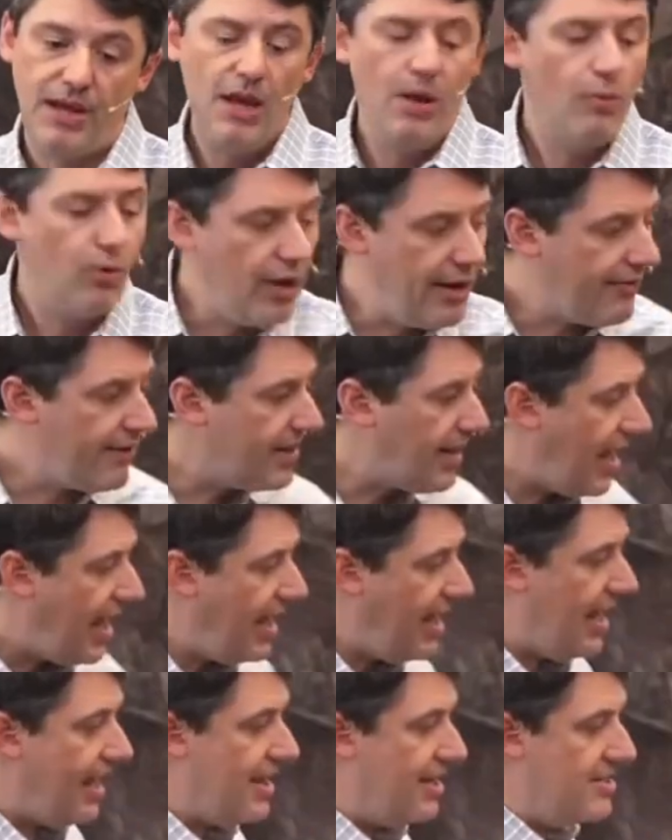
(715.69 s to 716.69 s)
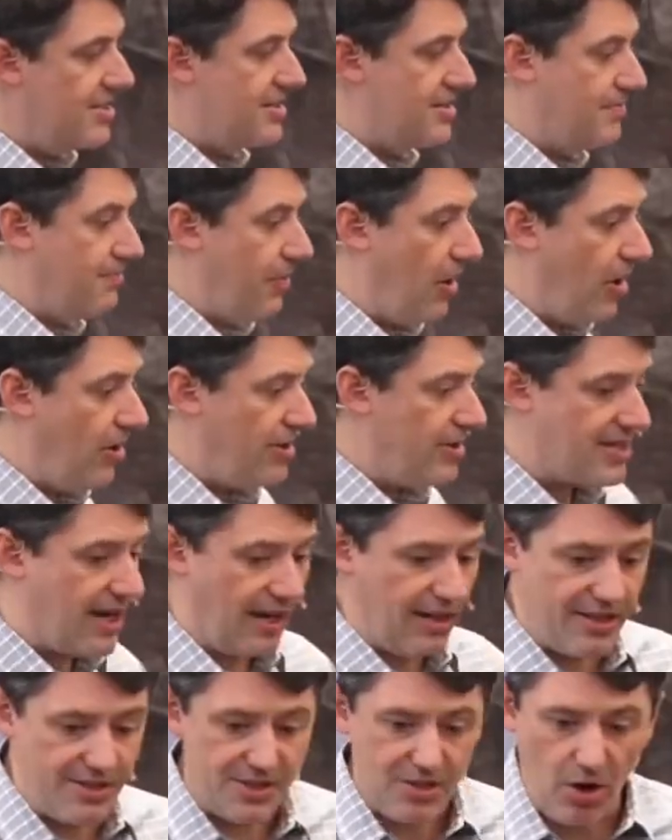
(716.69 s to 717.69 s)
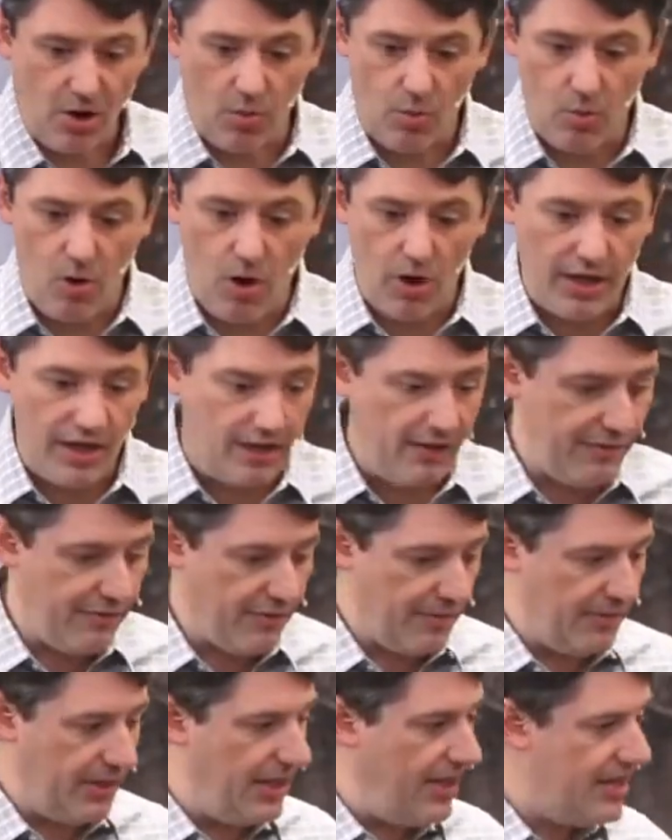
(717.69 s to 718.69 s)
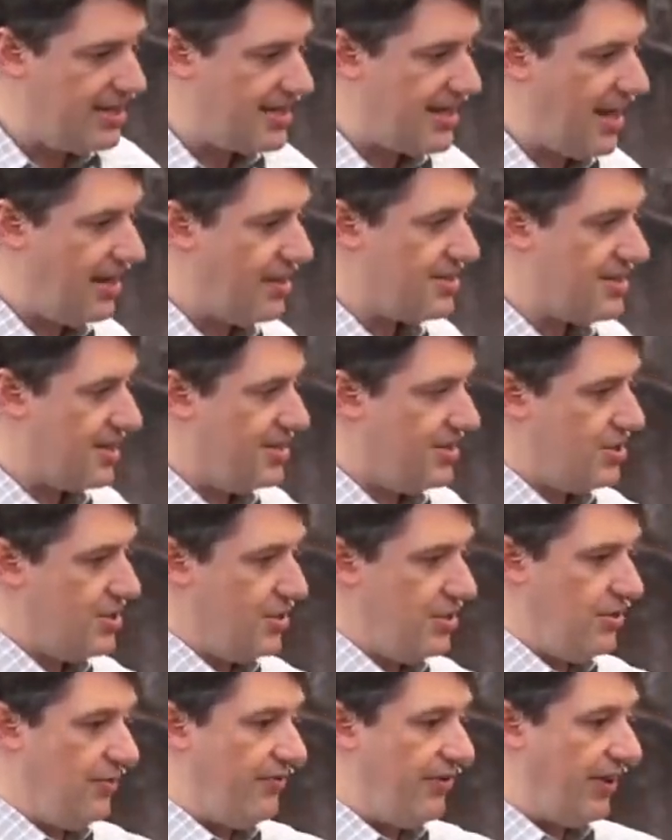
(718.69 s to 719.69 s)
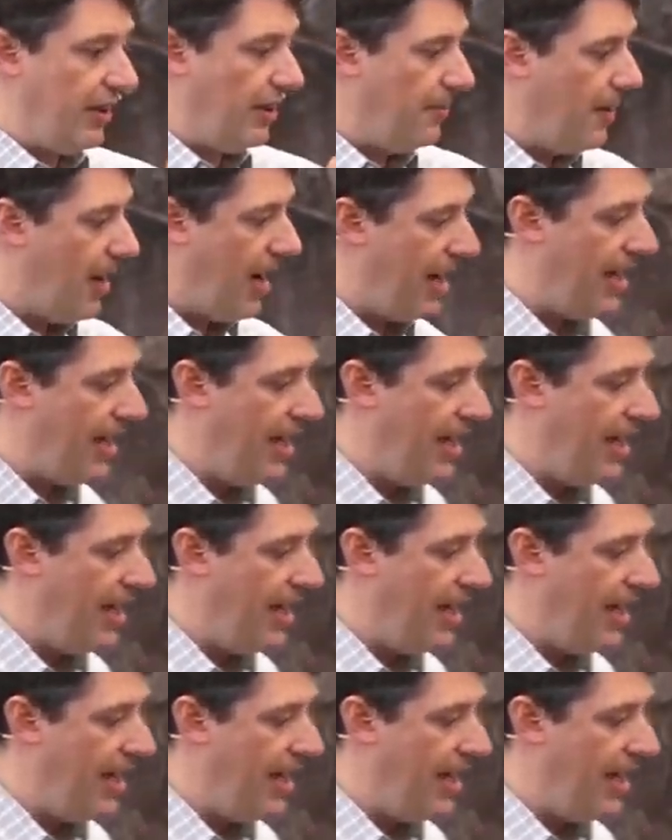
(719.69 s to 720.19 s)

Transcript: Well, every day as Paul and Silas are walking from Lydia's house into Philippi,